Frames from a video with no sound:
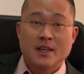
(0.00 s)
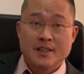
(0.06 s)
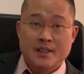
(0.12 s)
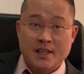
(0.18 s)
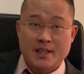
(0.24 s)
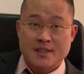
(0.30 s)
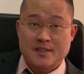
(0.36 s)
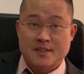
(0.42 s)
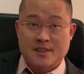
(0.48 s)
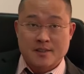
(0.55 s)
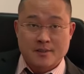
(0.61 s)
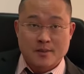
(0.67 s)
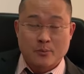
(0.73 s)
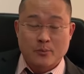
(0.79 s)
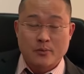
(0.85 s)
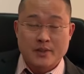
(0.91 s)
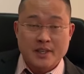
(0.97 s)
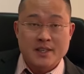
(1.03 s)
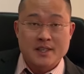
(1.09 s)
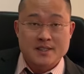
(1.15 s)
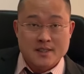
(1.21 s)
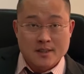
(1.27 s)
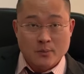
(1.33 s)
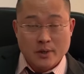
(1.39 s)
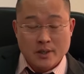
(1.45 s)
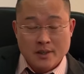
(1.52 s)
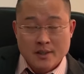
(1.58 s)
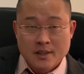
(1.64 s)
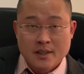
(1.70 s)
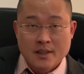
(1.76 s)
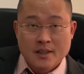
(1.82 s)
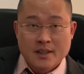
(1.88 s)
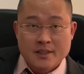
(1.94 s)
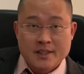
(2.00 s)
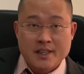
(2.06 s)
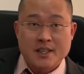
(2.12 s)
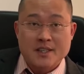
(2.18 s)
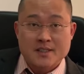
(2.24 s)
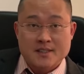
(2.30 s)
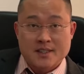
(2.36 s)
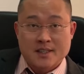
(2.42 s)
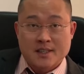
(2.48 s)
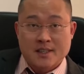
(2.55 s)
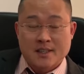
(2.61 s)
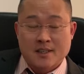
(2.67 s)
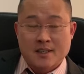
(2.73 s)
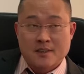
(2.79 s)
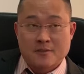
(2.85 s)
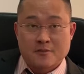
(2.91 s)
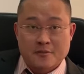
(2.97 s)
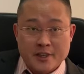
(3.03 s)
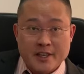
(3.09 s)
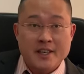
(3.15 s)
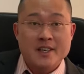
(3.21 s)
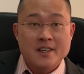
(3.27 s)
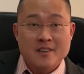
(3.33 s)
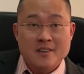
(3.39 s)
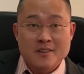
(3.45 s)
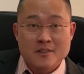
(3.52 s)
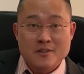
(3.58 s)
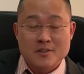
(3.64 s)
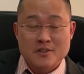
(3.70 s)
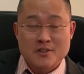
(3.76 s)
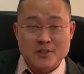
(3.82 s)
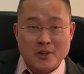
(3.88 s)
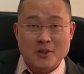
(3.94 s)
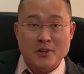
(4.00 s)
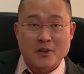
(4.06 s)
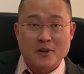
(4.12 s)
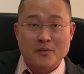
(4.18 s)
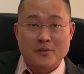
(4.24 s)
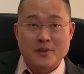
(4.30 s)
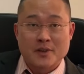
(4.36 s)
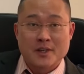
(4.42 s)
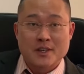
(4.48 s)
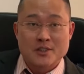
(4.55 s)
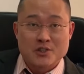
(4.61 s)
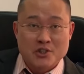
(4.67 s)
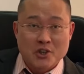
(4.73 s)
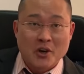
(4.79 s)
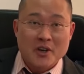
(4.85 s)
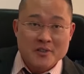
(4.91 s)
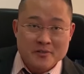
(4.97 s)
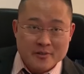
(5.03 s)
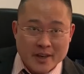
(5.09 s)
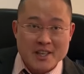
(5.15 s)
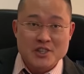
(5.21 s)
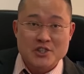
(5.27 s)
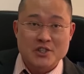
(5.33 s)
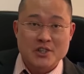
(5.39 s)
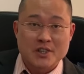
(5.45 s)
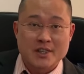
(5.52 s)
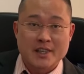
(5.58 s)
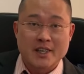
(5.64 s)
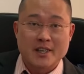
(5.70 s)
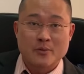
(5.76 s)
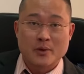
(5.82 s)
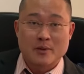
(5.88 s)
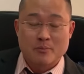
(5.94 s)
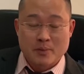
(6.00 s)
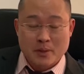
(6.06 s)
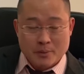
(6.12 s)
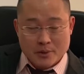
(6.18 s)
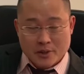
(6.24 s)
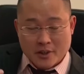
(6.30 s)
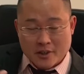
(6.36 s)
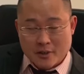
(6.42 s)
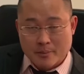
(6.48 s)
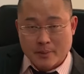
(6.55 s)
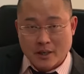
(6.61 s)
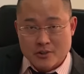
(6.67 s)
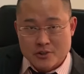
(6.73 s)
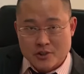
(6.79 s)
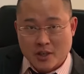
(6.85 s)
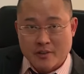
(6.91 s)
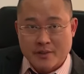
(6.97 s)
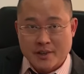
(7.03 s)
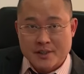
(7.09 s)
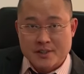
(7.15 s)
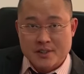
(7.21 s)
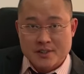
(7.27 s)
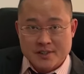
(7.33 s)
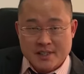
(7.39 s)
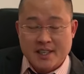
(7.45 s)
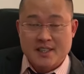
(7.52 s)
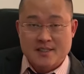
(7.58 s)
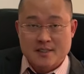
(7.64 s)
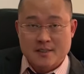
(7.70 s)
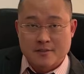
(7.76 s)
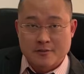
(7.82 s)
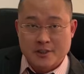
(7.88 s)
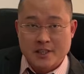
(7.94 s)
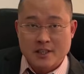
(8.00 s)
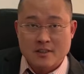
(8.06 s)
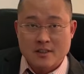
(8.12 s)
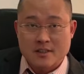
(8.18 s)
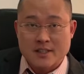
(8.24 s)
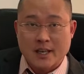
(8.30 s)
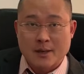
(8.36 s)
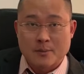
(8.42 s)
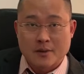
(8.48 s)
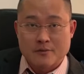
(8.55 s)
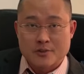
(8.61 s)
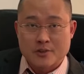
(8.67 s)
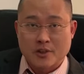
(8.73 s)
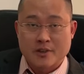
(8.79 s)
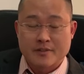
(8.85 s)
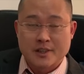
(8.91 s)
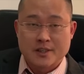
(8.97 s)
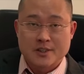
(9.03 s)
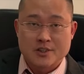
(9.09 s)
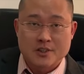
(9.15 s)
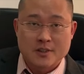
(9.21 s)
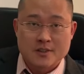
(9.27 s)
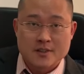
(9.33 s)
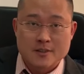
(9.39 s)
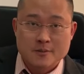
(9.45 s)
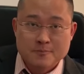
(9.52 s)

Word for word: That is the that is a, what that is the real sort of uh, joint venture that when people talk about joint ventures, that is the real type of joint ventures.